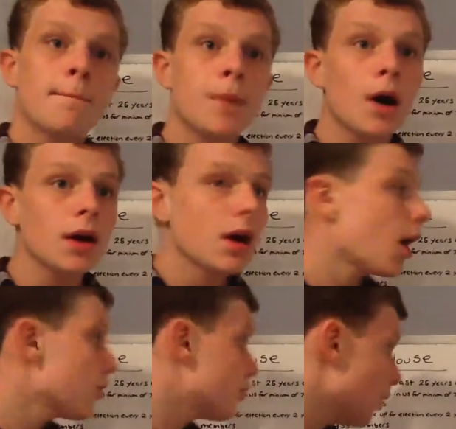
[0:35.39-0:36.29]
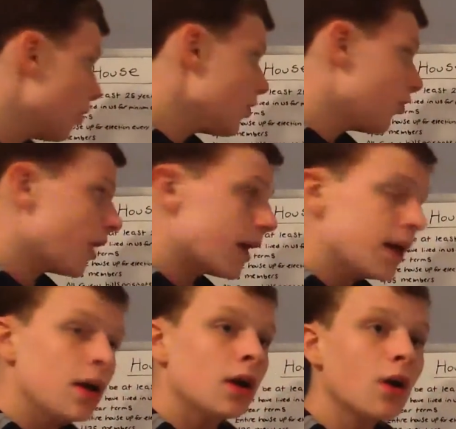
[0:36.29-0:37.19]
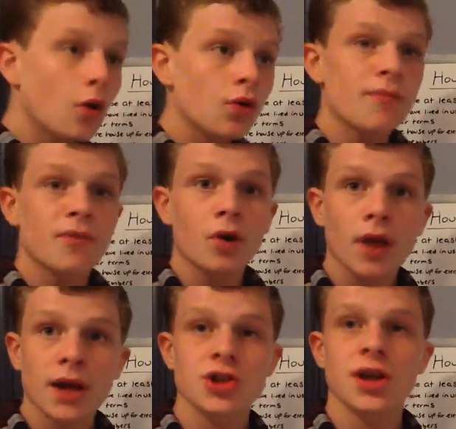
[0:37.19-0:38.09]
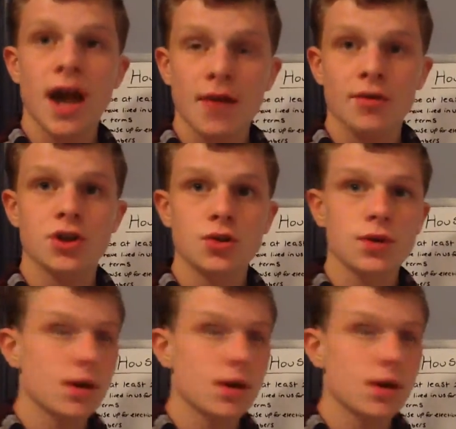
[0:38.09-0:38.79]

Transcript: But a third of the Senate goes up for election every 2